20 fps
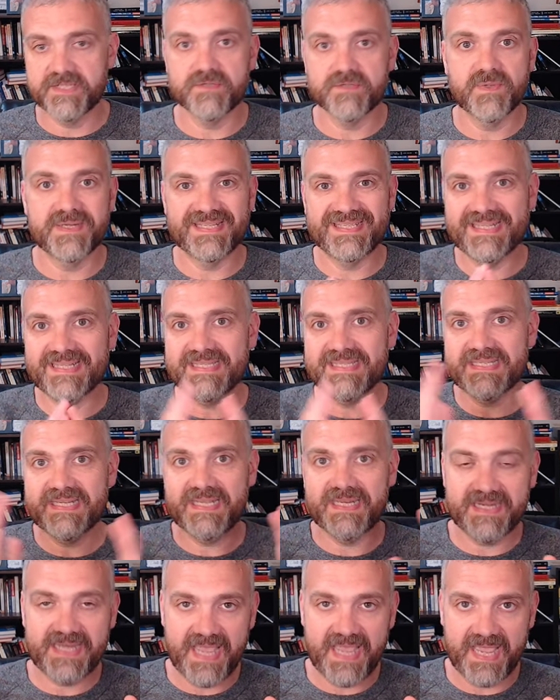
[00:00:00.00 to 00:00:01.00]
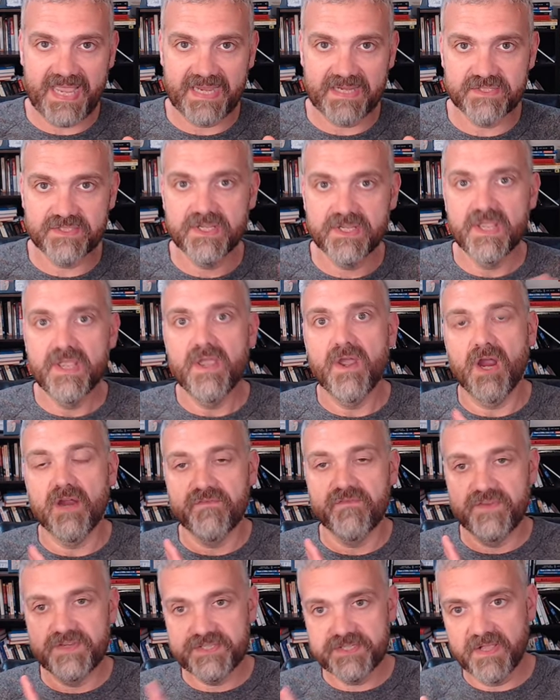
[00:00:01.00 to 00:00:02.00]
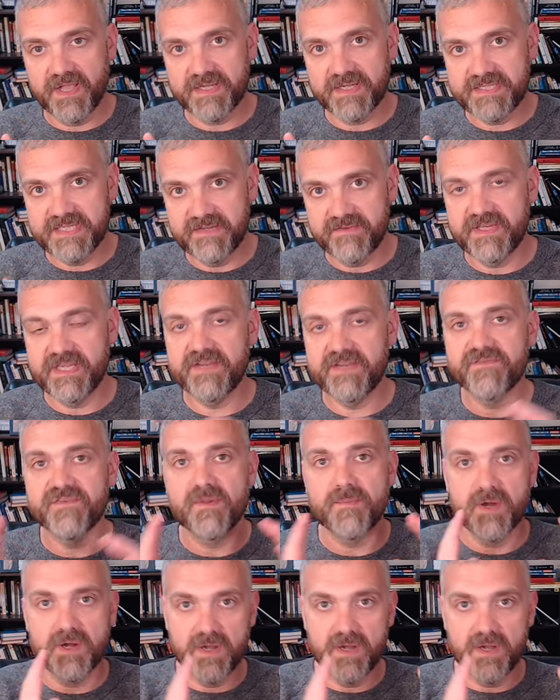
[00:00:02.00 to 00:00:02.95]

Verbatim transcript: So it disconnects our physical activity from our